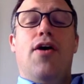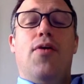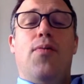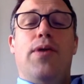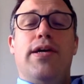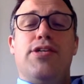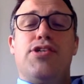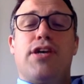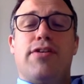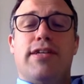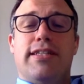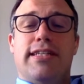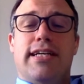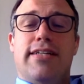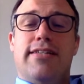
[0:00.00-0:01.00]
which are
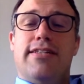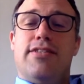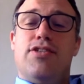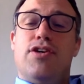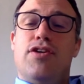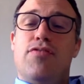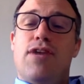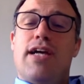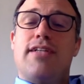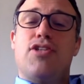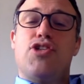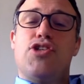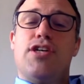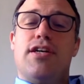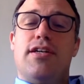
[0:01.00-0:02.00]
intended to harass
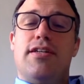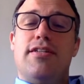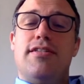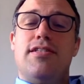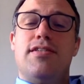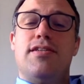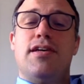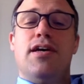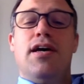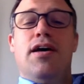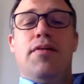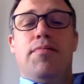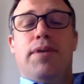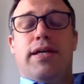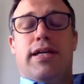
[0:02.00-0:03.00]
journalists
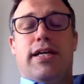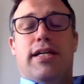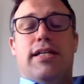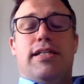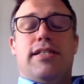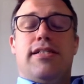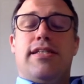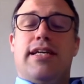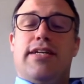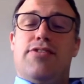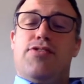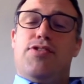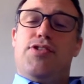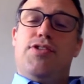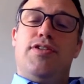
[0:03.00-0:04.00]
because they
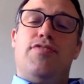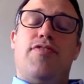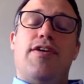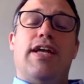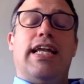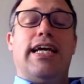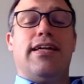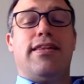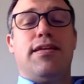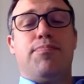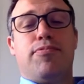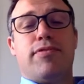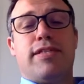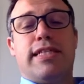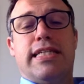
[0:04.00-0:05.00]
introduce very lengthy
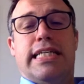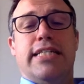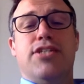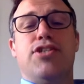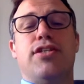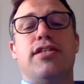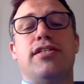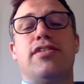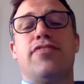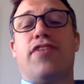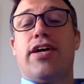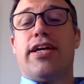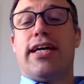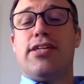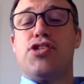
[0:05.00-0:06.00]
procedures,
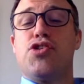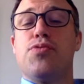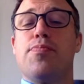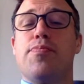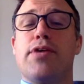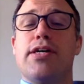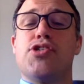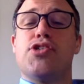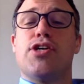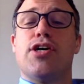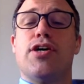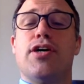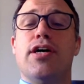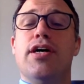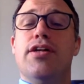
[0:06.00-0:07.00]
financial
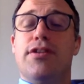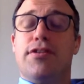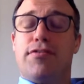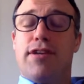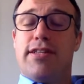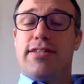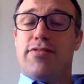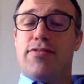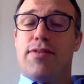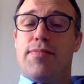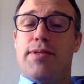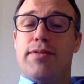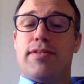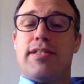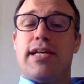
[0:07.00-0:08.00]
pressure, the threat of
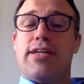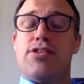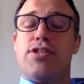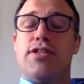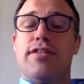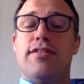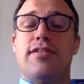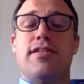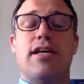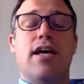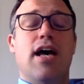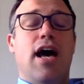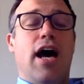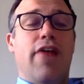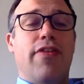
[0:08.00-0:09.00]
criminal sanctions,
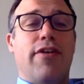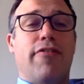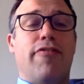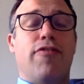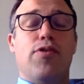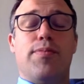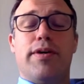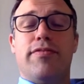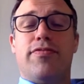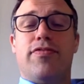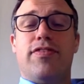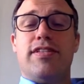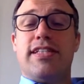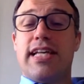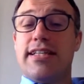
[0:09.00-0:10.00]
and they're a form of
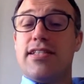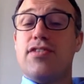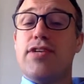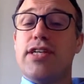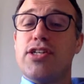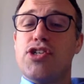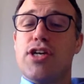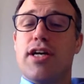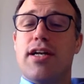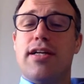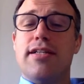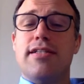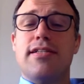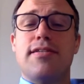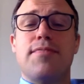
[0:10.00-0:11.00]
censoring
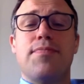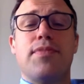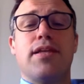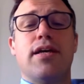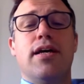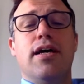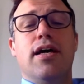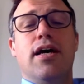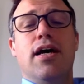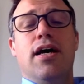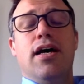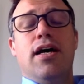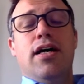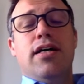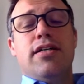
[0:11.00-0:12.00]
journalists. Mm-hmm.
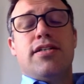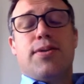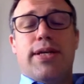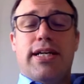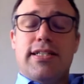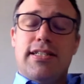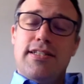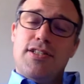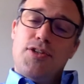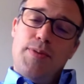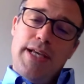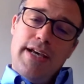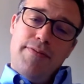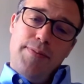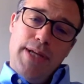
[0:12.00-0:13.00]
So in essence, we
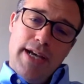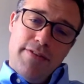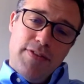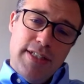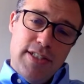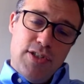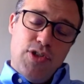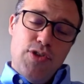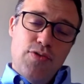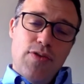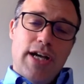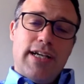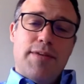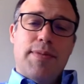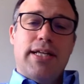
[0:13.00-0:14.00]
have these two
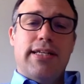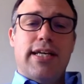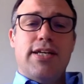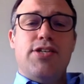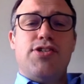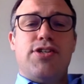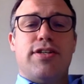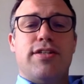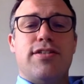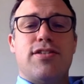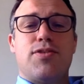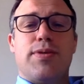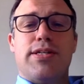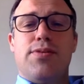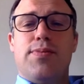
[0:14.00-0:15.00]
recommendations,
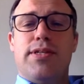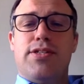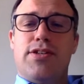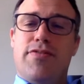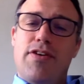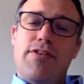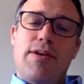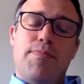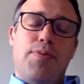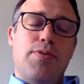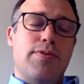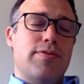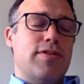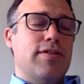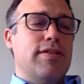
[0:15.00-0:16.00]
which are very
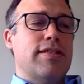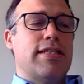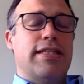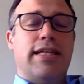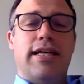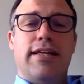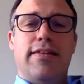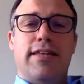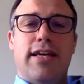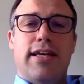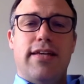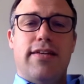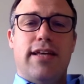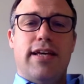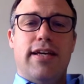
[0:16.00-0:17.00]
important, and
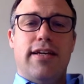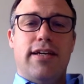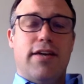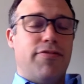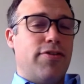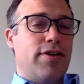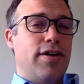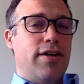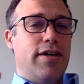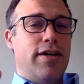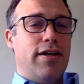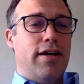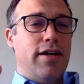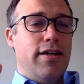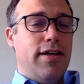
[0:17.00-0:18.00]
they cover
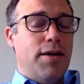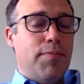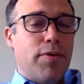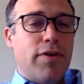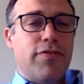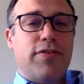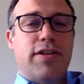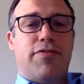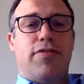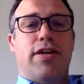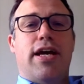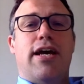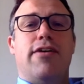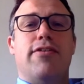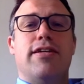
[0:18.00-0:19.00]
a number of different
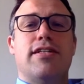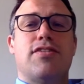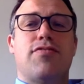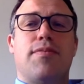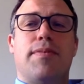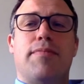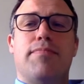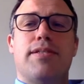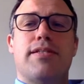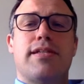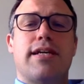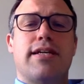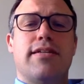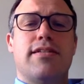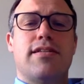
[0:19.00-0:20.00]
areas for member
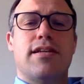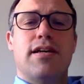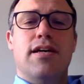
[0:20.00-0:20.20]
states.